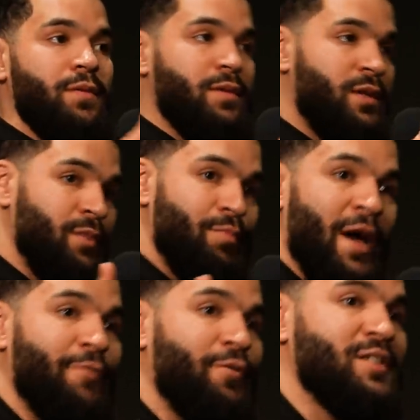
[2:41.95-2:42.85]
the
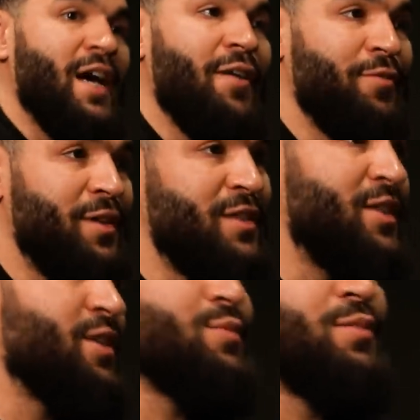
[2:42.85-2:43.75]
Mavericks have an
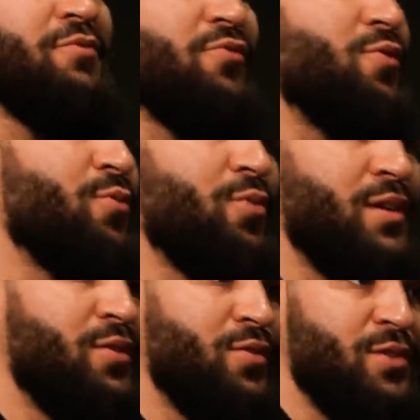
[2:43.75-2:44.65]
adjustment for when
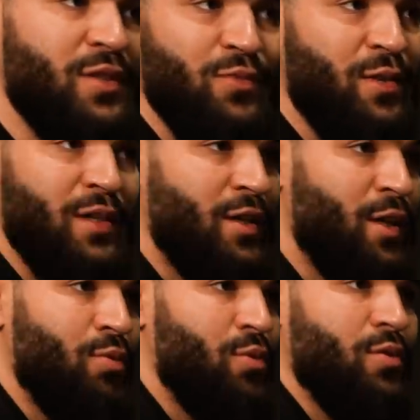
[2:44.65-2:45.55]
you just want to
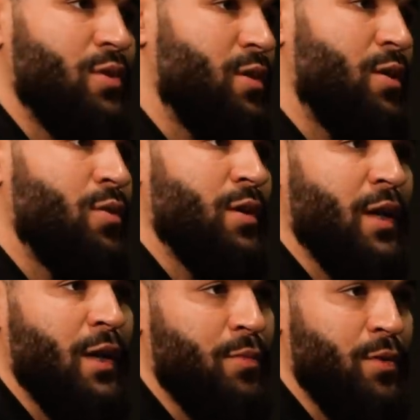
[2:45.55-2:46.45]
double Luka the whole
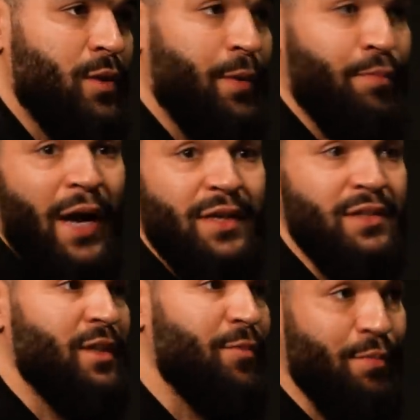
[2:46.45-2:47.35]
game. You know, they
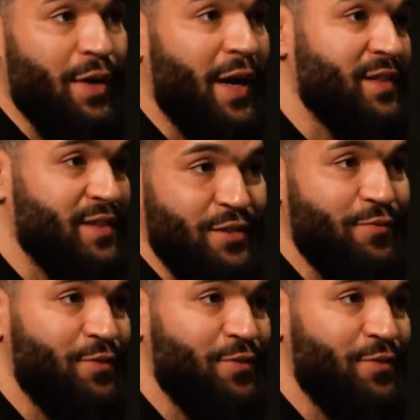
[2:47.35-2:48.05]
practice, they've been practicing it